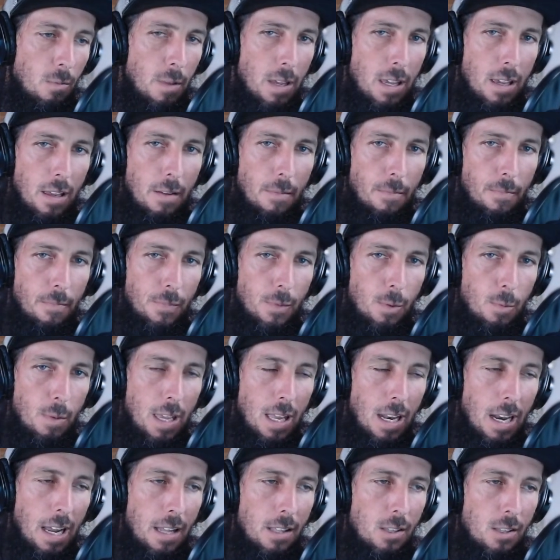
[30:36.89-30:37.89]
We can
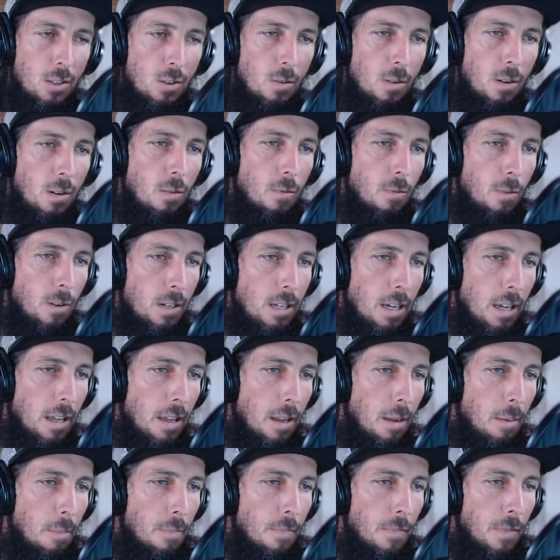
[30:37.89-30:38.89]
answer it over
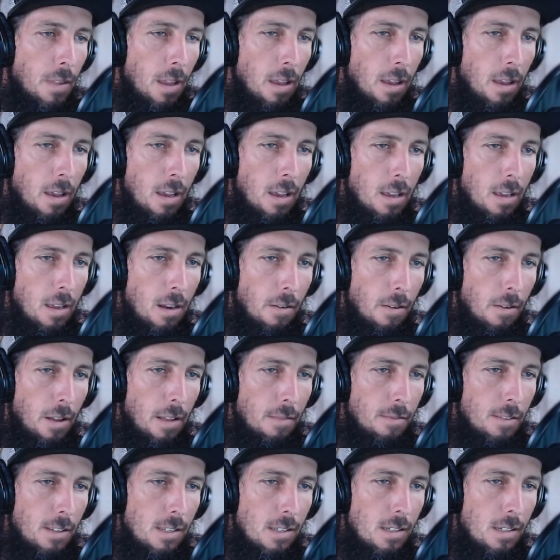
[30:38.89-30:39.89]
time. I'll
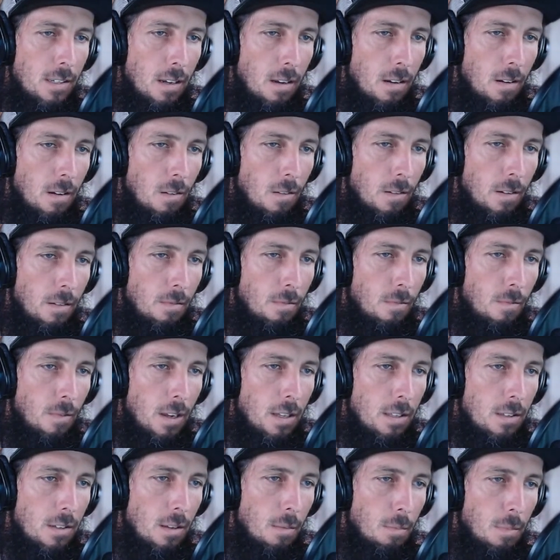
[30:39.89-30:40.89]
have to sit here and
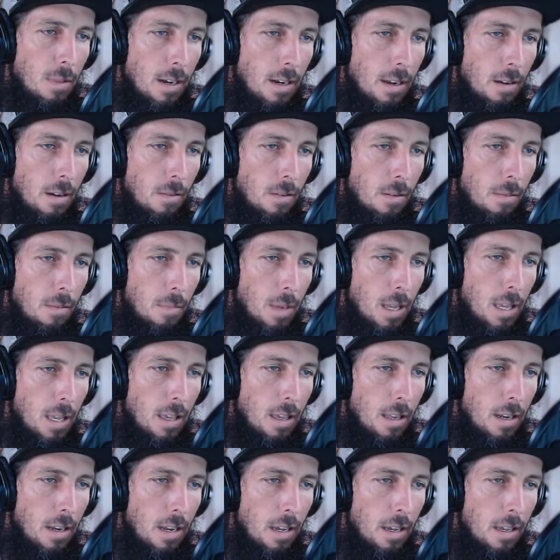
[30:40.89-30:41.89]
write something out and make
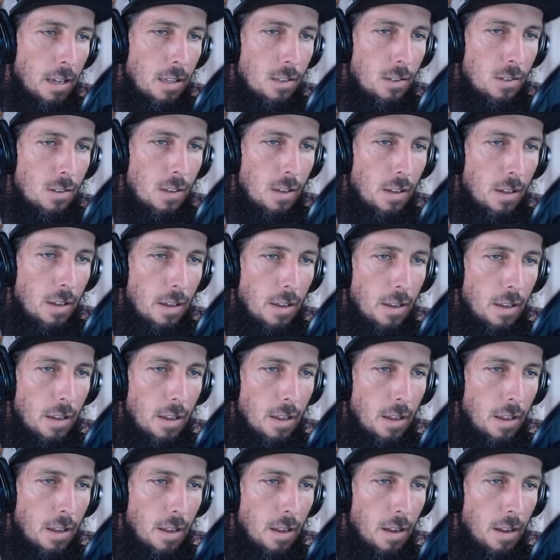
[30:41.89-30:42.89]
it nice.
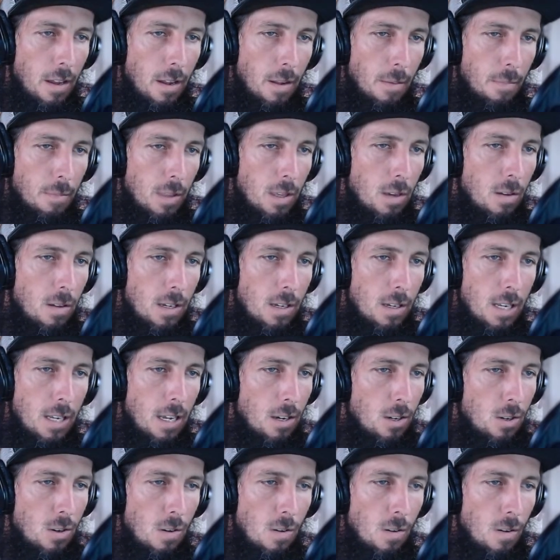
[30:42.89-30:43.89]
You can
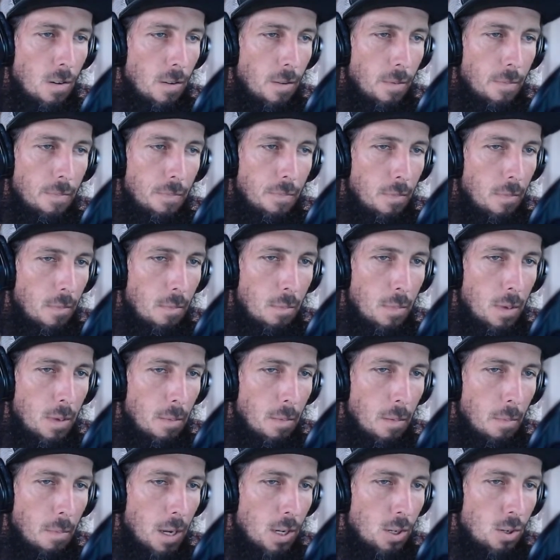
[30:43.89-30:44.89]
tincture
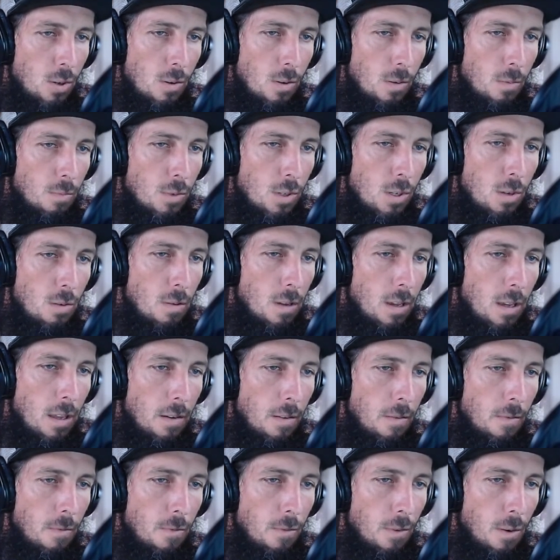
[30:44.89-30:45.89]
mushrooms, you
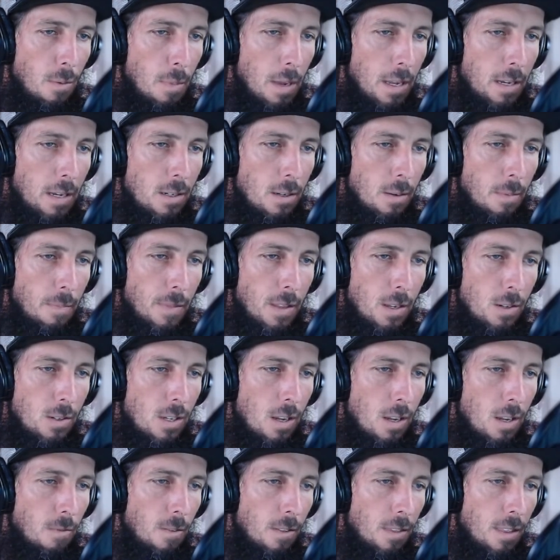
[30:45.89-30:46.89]
can ferment them. There's
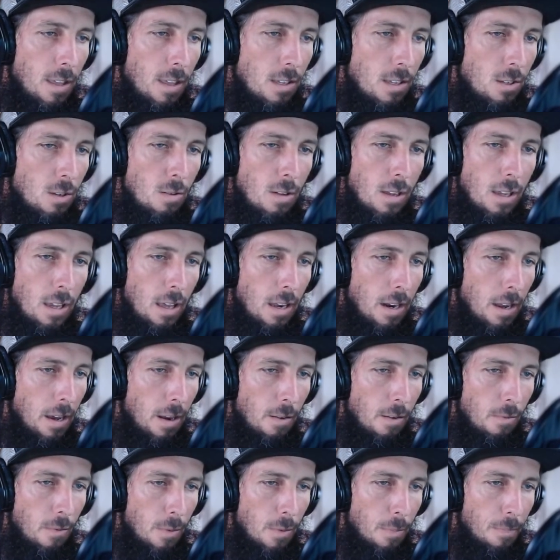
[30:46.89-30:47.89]
different things you can get
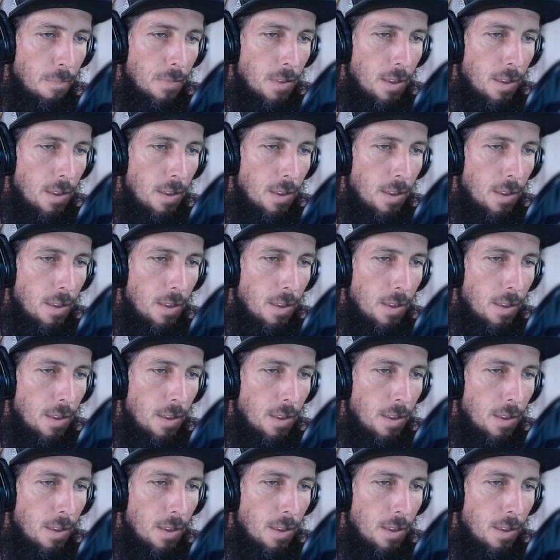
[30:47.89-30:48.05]
out of them.